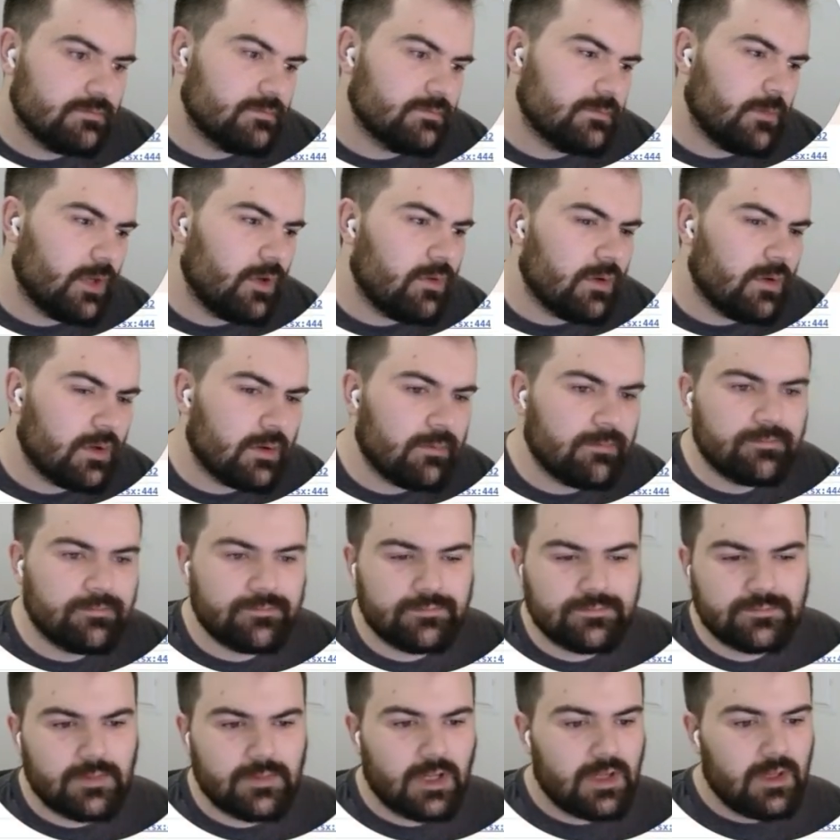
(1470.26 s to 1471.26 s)
Okay.
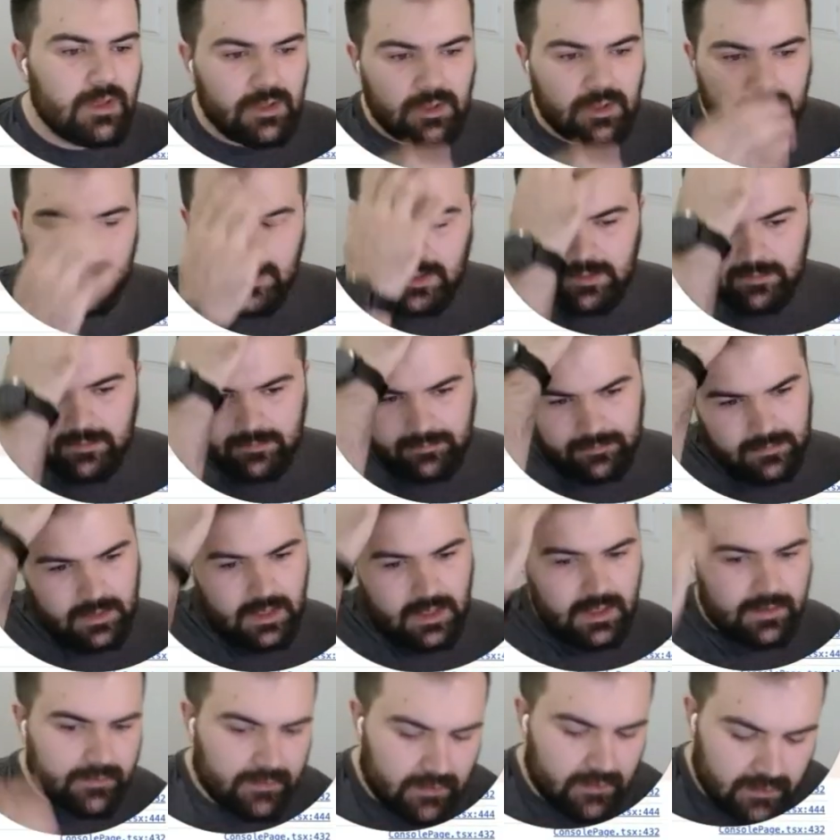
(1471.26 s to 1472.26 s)
But yeah,
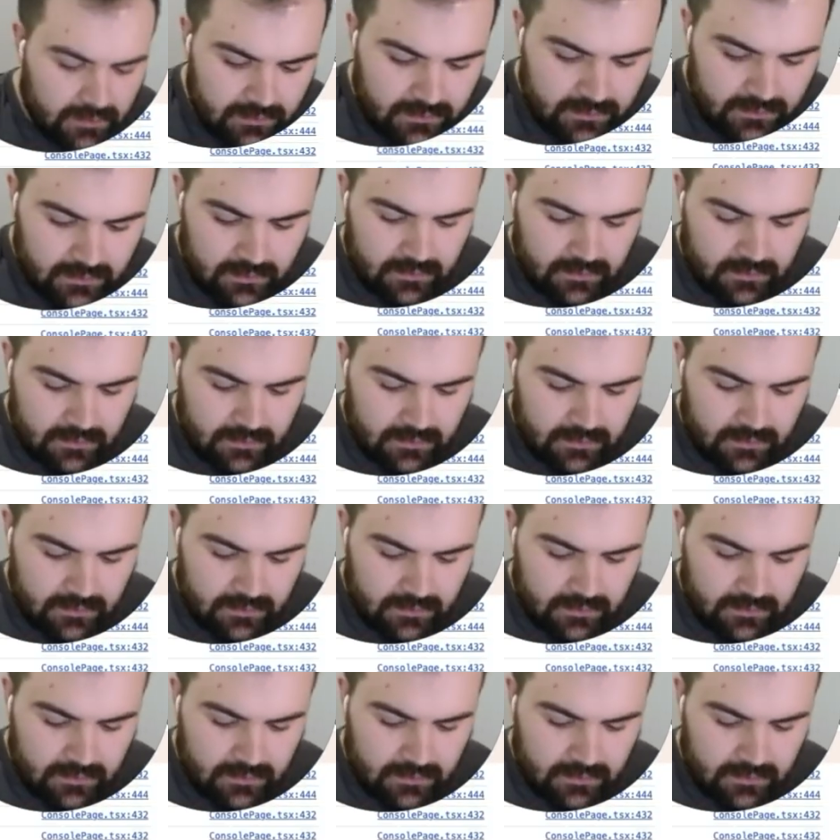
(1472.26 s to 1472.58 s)
so those are